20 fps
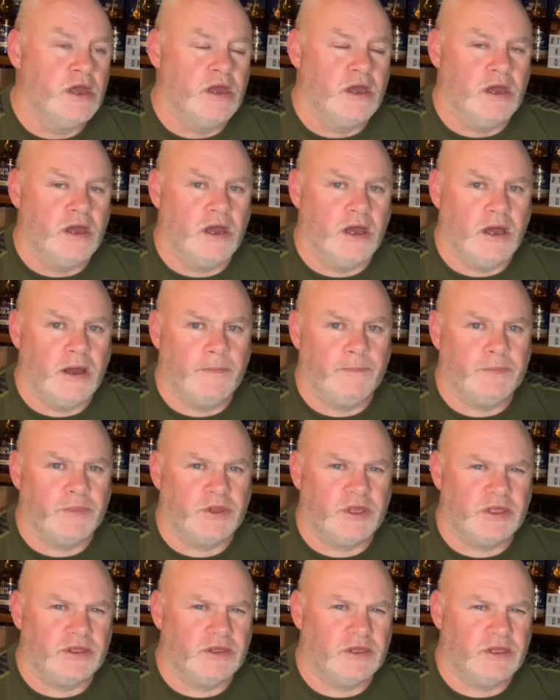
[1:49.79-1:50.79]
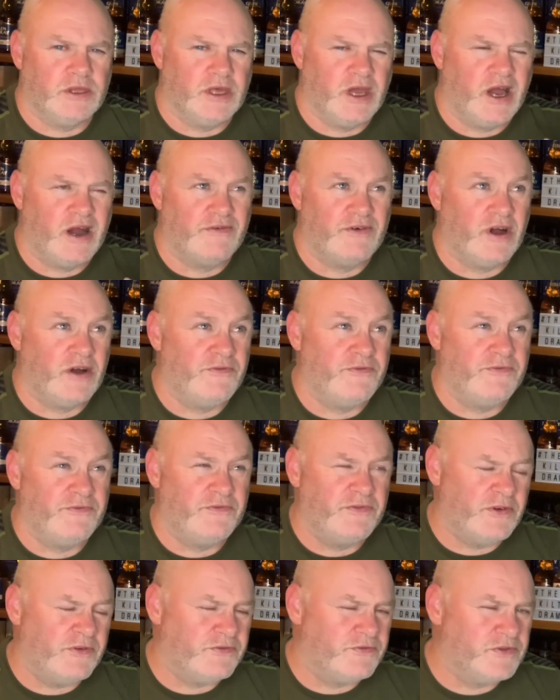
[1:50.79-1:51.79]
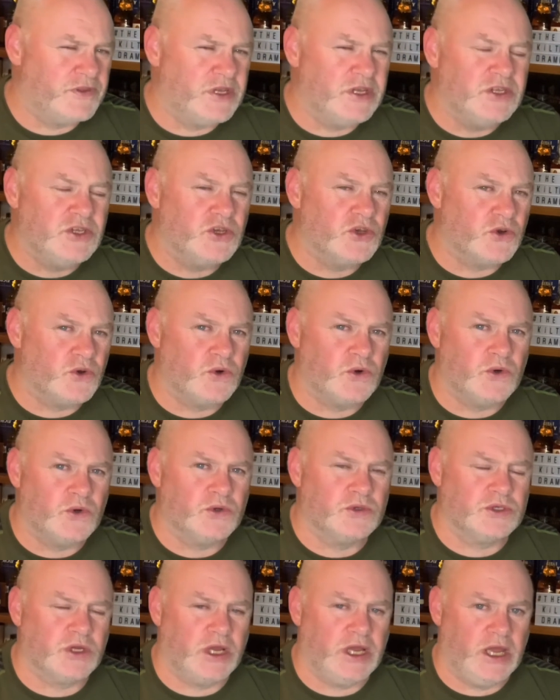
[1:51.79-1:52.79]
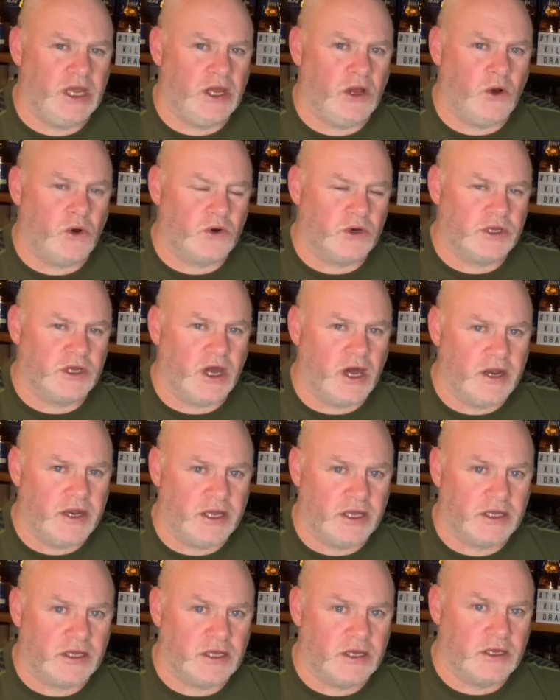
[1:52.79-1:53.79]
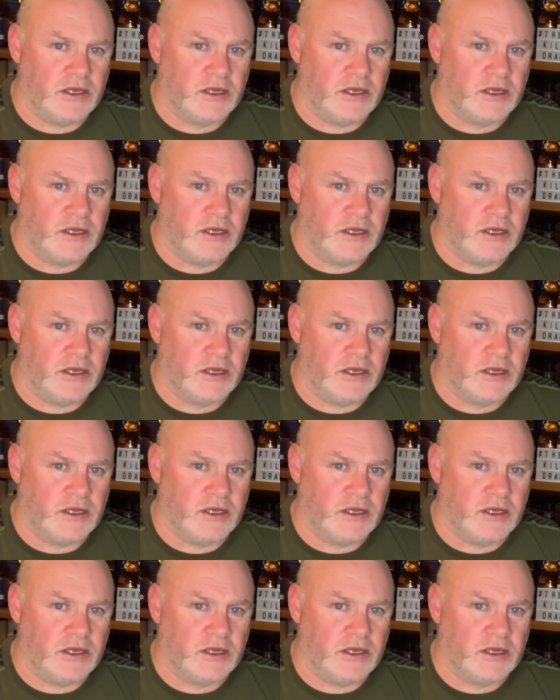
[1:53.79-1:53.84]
But then they have a 15-year-old organic,